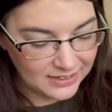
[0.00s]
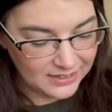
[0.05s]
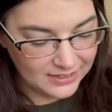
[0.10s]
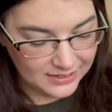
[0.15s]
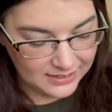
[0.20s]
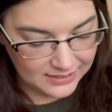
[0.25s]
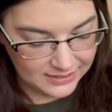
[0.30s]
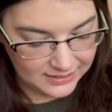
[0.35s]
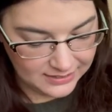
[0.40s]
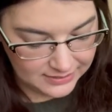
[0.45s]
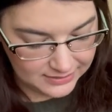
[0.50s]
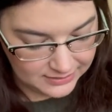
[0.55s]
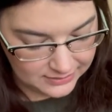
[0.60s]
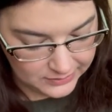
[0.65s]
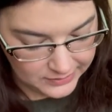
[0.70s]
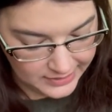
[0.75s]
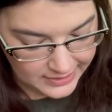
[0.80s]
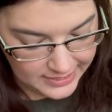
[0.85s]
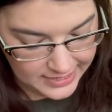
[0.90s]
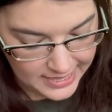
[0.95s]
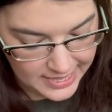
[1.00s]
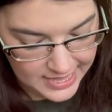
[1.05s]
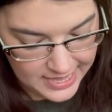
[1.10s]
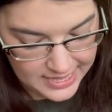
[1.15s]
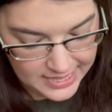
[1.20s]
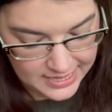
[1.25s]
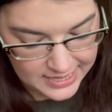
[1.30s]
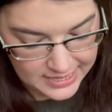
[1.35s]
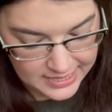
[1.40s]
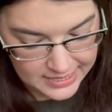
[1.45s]

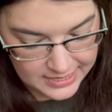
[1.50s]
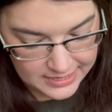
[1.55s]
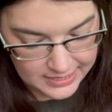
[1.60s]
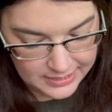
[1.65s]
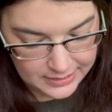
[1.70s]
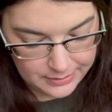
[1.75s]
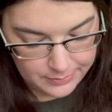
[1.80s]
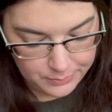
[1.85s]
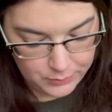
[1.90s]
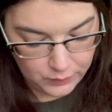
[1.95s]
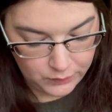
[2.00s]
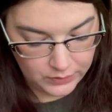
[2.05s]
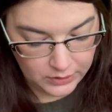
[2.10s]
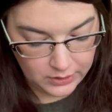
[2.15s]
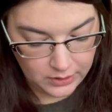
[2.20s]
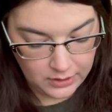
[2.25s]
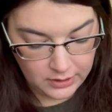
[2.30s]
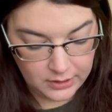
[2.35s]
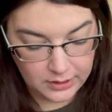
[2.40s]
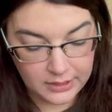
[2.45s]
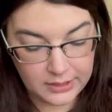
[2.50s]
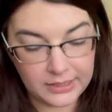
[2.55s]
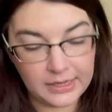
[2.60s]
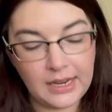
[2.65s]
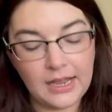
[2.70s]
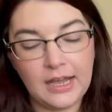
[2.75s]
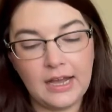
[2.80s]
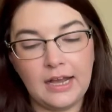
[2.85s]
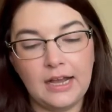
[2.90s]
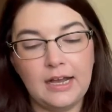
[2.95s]
okay moving on.
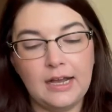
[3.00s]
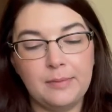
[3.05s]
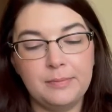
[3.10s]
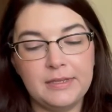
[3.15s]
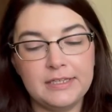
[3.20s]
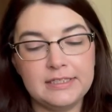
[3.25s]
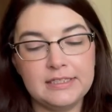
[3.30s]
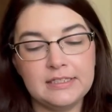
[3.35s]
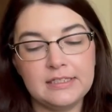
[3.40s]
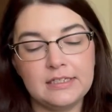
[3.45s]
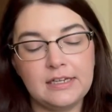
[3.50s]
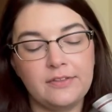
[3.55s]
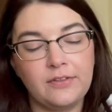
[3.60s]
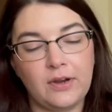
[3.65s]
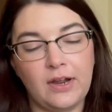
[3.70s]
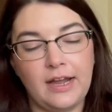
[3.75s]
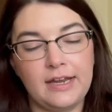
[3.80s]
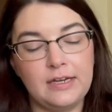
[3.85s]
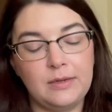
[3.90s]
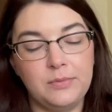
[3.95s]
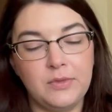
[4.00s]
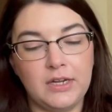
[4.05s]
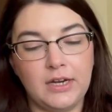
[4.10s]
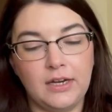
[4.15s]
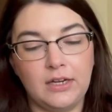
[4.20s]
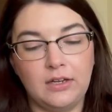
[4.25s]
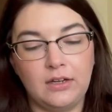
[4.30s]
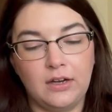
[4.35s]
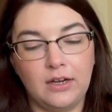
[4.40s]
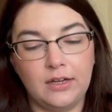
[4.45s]
Um, this is another item that I
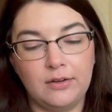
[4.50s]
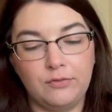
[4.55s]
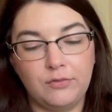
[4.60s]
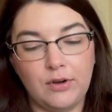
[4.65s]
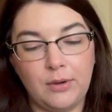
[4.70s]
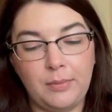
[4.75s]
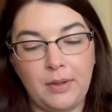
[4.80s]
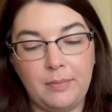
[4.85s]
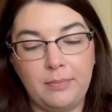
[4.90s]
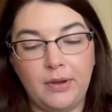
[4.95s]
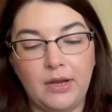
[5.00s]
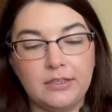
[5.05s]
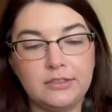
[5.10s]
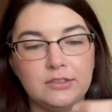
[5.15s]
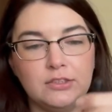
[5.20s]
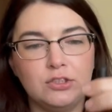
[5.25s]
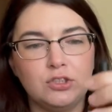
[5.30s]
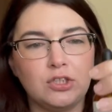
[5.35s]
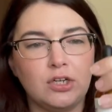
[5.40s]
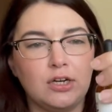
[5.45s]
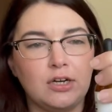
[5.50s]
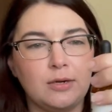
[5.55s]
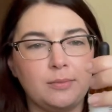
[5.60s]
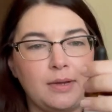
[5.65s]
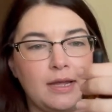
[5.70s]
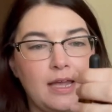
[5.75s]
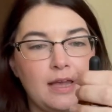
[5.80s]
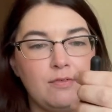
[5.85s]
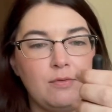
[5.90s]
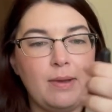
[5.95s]
got from my BoxyCharm.
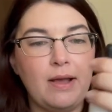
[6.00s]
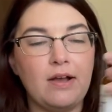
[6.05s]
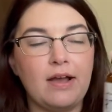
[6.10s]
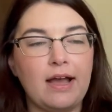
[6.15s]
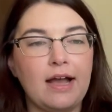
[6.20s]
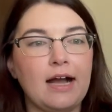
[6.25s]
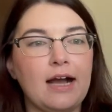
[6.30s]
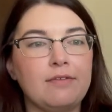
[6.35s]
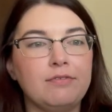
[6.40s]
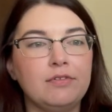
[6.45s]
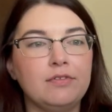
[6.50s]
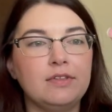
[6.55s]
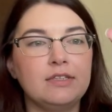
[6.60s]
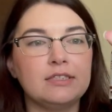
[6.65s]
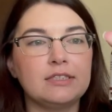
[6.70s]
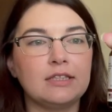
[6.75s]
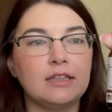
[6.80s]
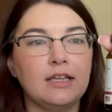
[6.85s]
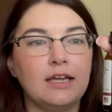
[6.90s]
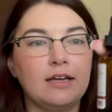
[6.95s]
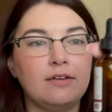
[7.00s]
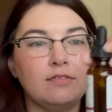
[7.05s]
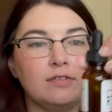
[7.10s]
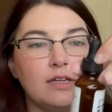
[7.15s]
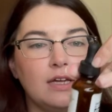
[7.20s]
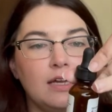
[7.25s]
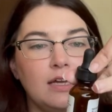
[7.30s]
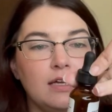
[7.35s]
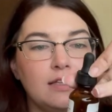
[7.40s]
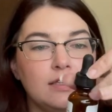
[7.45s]
I have about half of this left.
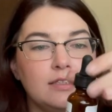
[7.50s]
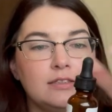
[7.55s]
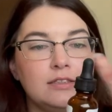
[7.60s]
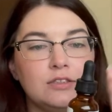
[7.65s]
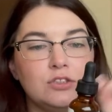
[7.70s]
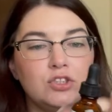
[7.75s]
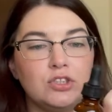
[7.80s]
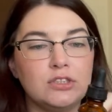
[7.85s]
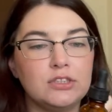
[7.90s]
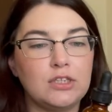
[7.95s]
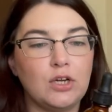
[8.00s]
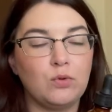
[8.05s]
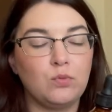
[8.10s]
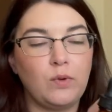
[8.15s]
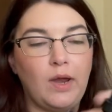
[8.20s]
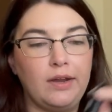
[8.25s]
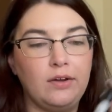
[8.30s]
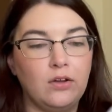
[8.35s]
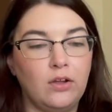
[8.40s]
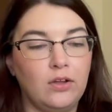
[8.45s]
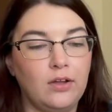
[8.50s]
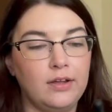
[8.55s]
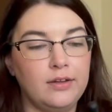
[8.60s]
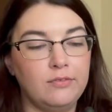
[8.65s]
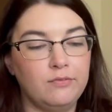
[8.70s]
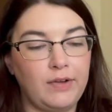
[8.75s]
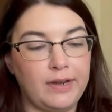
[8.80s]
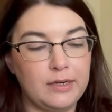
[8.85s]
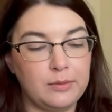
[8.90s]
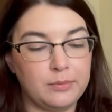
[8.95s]
This is just a retinol and
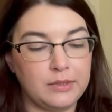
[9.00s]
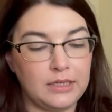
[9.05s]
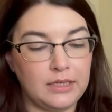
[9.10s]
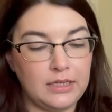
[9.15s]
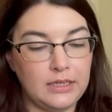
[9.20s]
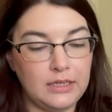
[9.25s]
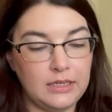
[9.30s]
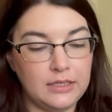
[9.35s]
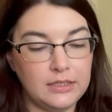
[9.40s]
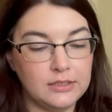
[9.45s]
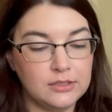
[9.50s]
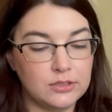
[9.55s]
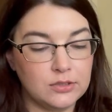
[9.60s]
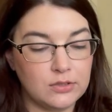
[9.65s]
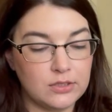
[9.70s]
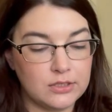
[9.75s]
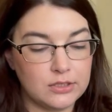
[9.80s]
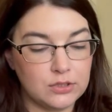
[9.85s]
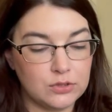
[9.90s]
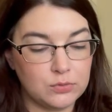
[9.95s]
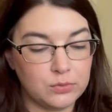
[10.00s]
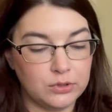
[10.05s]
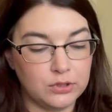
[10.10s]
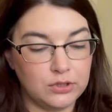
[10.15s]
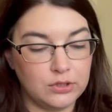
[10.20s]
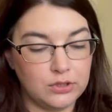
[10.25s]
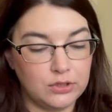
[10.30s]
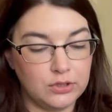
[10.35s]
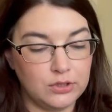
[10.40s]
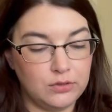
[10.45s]
vitamin E. So this is really
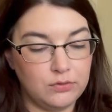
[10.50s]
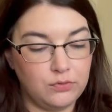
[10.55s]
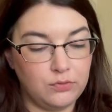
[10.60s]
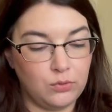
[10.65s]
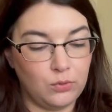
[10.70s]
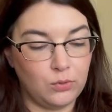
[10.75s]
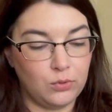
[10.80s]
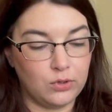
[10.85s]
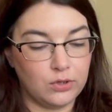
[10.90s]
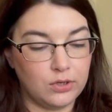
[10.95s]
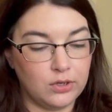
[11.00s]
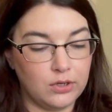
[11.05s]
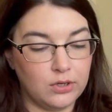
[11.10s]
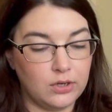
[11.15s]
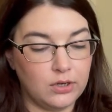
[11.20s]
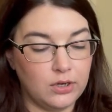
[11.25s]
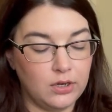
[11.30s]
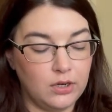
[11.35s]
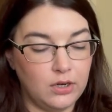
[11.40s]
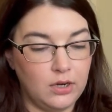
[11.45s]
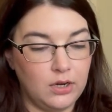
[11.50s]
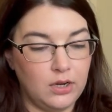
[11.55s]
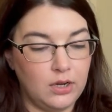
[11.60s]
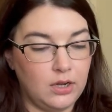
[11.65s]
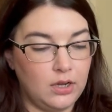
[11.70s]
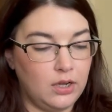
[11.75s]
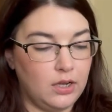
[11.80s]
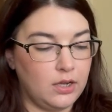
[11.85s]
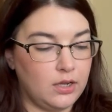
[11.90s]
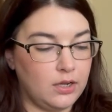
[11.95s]
good for
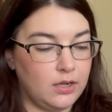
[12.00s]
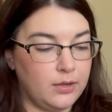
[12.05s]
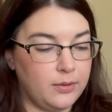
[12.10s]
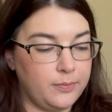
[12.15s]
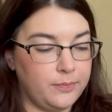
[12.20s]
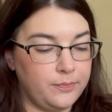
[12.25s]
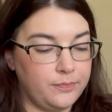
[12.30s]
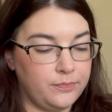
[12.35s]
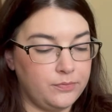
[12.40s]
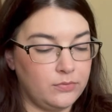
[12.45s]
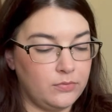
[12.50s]
um,